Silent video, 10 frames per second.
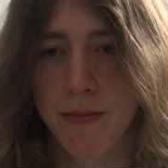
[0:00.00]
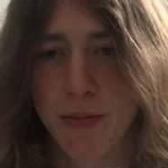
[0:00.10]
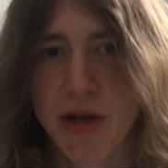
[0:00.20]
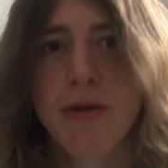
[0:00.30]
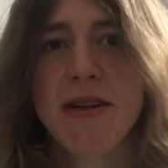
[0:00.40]

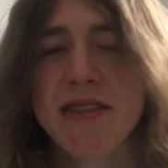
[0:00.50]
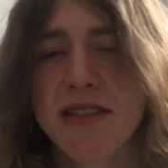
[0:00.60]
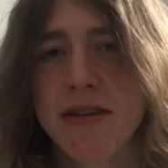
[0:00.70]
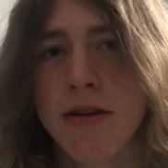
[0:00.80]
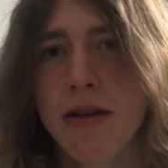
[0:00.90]
But you can
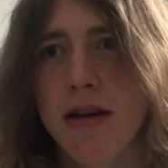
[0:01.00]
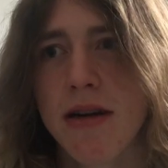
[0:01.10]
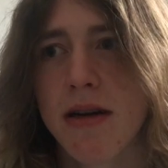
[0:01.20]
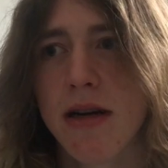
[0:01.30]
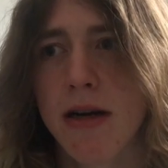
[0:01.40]
still
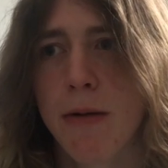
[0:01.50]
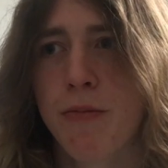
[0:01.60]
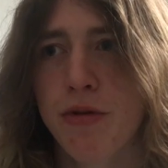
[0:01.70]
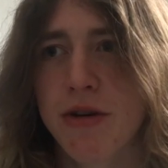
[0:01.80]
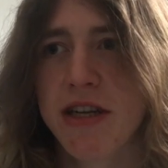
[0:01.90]

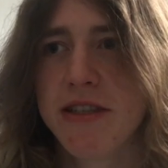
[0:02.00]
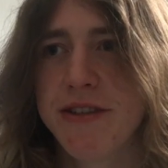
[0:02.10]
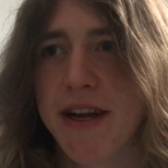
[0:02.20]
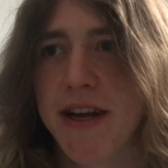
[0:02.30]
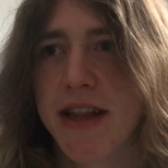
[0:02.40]

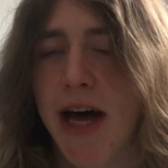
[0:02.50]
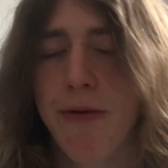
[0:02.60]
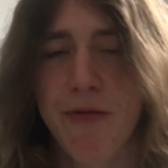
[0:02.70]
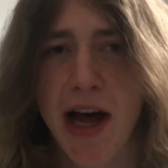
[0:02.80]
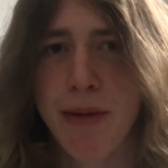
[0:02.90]
appreciate
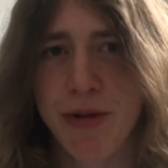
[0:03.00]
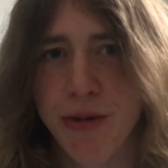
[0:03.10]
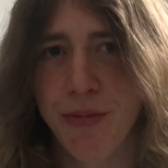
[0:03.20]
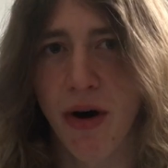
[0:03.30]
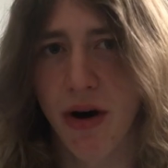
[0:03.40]
that family
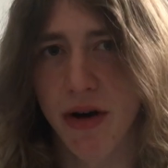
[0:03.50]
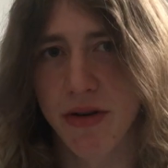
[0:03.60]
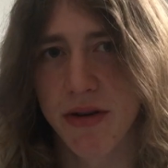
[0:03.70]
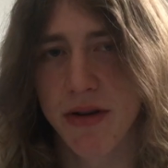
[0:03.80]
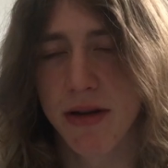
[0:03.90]

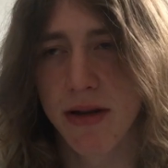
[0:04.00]
bond,